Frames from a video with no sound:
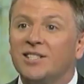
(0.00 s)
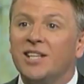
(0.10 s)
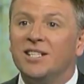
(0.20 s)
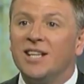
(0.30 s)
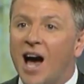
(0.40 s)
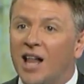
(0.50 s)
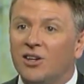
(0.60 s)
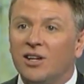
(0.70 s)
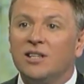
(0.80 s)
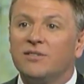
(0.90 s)
that's the
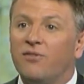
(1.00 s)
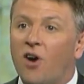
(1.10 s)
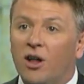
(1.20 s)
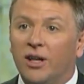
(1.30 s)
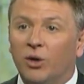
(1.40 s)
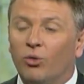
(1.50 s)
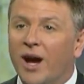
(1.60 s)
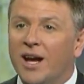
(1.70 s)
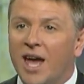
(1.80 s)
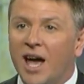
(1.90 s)
dollar right. is falling.
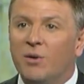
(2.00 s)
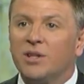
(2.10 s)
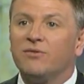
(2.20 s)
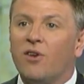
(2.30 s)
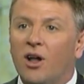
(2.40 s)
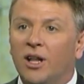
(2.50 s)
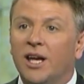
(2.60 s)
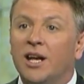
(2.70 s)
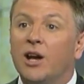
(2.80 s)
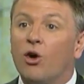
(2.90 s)
Right now, it's
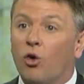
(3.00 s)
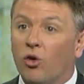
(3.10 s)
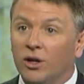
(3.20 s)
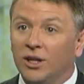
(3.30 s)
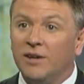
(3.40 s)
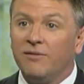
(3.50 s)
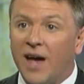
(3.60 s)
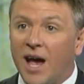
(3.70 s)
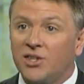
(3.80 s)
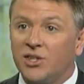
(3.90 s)
falling in an orderly
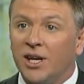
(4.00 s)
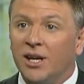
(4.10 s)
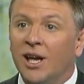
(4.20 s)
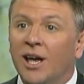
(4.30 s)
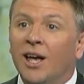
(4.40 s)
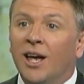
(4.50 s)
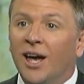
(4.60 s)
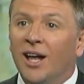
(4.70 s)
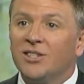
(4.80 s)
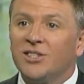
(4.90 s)
fashion,
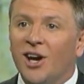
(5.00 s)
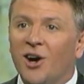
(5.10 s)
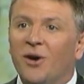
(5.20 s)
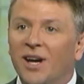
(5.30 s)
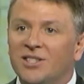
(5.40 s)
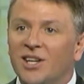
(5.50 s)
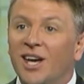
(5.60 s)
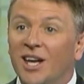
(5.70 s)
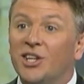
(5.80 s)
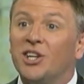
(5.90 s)
and so it's
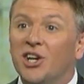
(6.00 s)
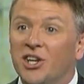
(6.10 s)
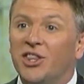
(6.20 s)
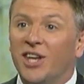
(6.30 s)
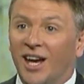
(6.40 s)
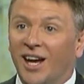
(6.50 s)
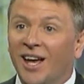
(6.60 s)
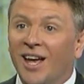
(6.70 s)
a it's a good thing.